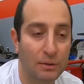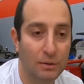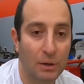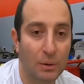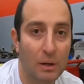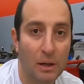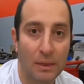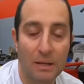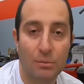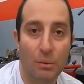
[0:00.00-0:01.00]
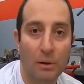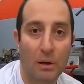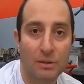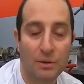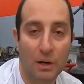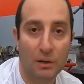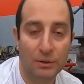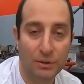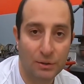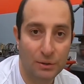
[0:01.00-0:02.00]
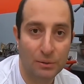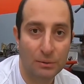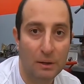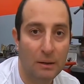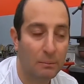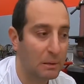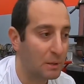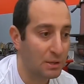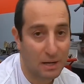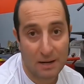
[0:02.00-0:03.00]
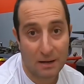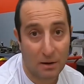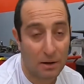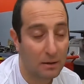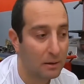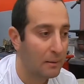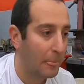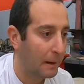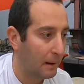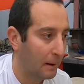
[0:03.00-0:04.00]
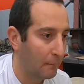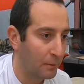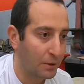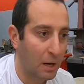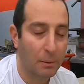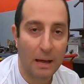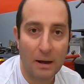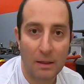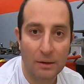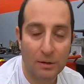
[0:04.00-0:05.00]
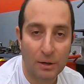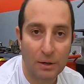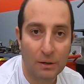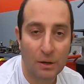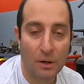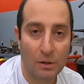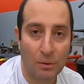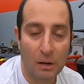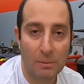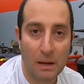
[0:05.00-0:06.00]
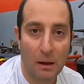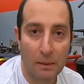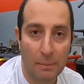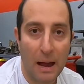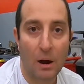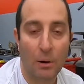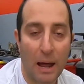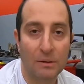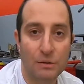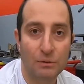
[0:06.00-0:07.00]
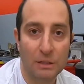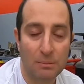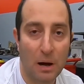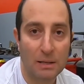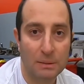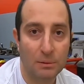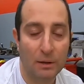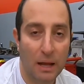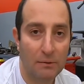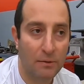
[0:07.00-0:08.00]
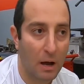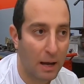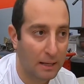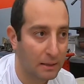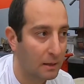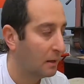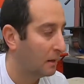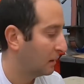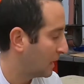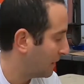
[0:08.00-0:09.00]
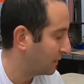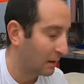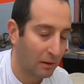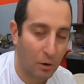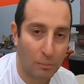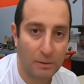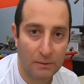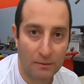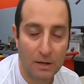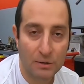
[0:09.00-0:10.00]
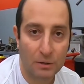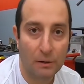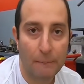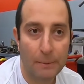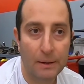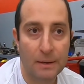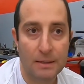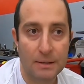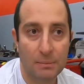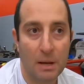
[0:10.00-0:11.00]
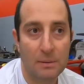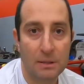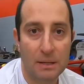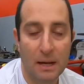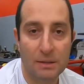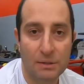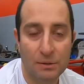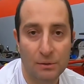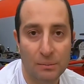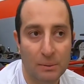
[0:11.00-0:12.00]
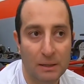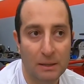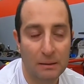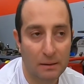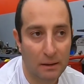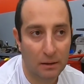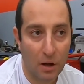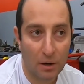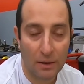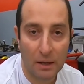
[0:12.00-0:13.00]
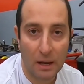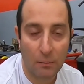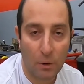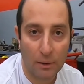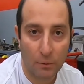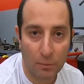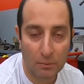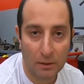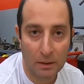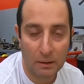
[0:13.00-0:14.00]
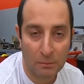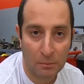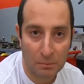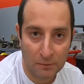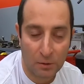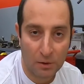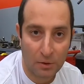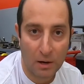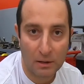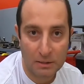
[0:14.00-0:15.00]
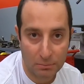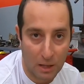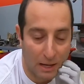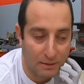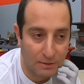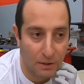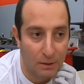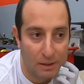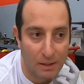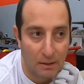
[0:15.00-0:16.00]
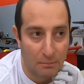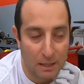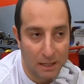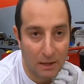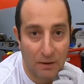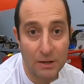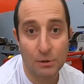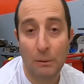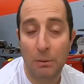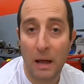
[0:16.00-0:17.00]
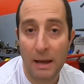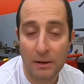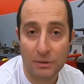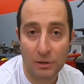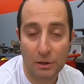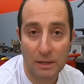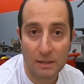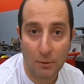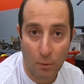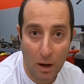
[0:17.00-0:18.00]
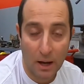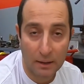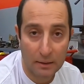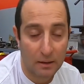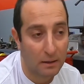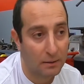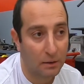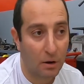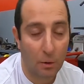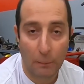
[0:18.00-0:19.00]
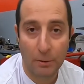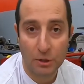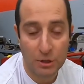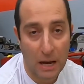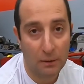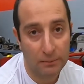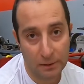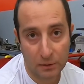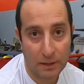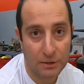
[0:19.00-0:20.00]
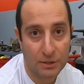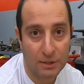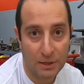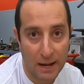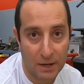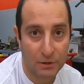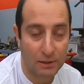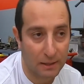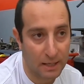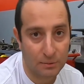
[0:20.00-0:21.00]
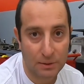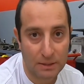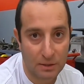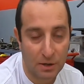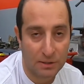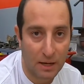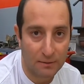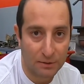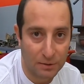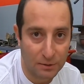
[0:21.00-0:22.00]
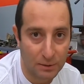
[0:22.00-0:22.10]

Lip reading: So that's what we all struggle to do pretty much in any car. When you're coming out of that turn, you want to be on the power as soon as possible. And I find having an open differential, sometimes it tends to be longer than I want to before throttle is applied. So meaning if I do apply it as early as I want, the car will push out. It will understeer naturally, and that's what these cars kind of do.